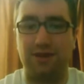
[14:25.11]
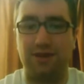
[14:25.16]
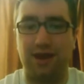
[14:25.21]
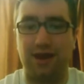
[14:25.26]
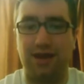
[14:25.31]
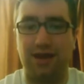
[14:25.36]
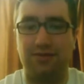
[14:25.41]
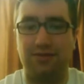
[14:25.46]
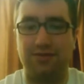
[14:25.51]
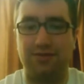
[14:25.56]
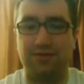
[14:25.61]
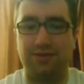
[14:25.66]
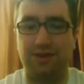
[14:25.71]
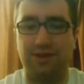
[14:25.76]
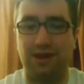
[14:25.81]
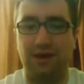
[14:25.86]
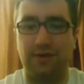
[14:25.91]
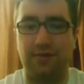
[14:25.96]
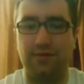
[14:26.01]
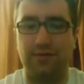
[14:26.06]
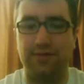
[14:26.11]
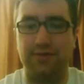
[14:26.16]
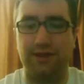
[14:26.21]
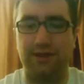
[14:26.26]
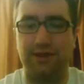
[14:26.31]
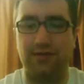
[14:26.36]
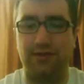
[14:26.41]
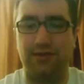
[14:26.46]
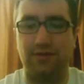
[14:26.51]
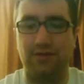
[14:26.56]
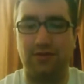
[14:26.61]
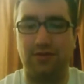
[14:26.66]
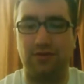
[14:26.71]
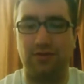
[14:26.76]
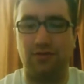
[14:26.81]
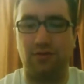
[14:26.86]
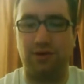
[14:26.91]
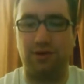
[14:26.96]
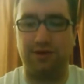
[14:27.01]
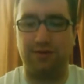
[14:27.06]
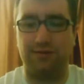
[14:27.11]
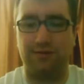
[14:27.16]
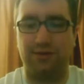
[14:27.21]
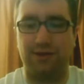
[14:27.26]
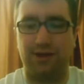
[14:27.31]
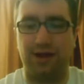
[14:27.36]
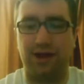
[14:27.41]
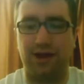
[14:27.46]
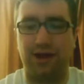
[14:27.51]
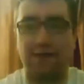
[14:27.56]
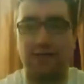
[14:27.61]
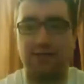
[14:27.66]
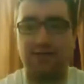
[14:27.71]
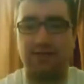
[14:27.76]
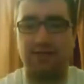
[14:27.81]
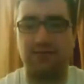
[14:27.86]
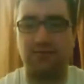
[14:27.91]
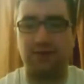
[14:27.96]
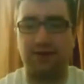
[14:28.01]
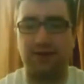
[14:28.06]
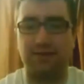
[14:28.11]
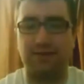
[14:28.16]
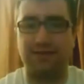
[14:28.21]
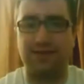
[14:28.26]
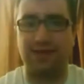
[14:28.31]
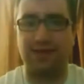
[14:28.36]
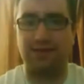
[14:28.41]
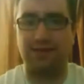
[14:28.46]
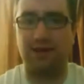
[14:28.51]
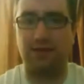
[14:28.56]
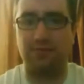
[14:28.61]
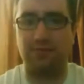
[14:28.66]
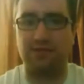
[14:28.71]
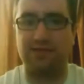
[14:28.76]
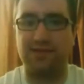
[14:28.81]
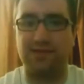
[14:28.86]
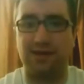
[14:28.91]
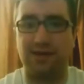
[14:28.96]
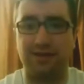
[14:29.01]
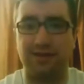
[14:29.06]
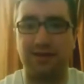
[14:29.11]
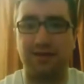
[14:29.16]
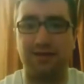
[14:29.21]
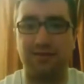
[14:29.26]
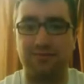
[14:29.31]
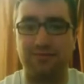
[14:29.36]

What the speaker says: and they're going to be rewarded for their efforts in winning the Stanley Cup this year, I think.